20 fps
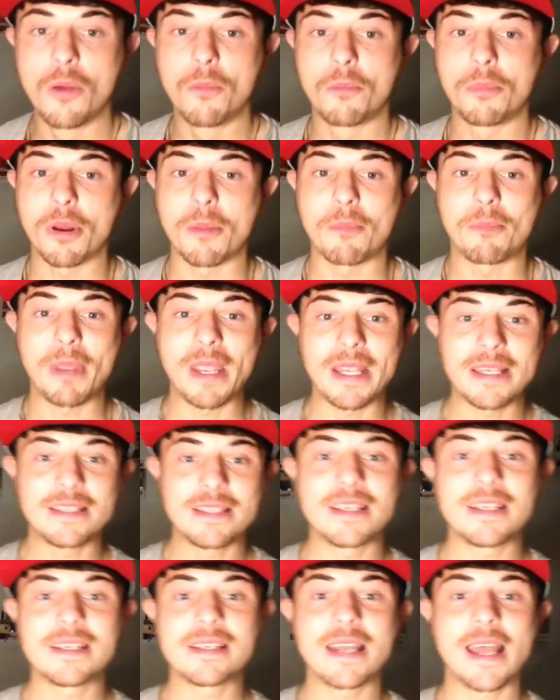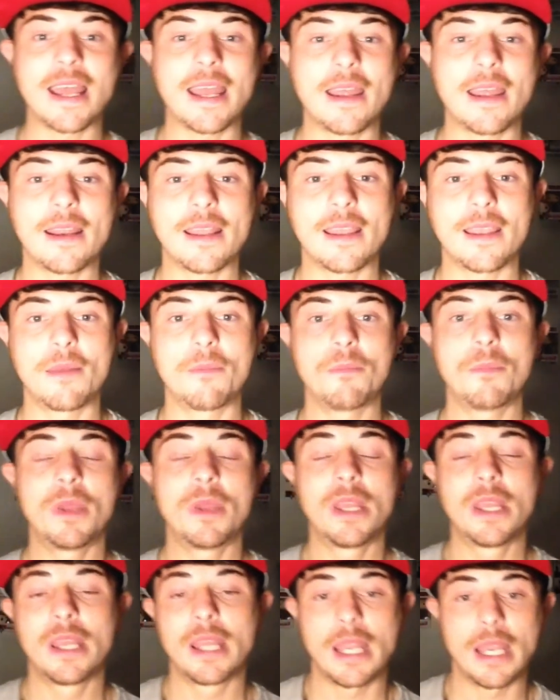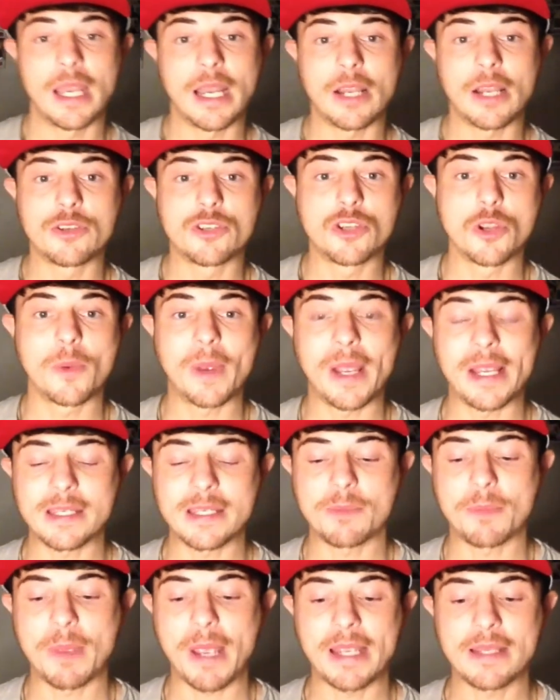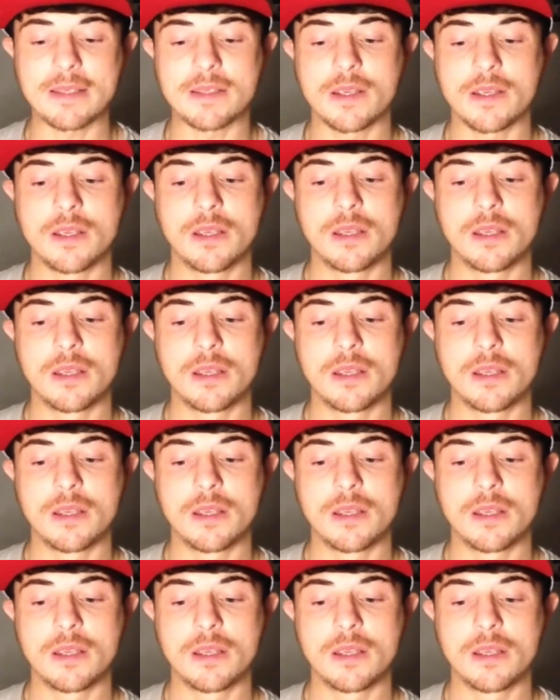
But a big season ahead of him, and I do expect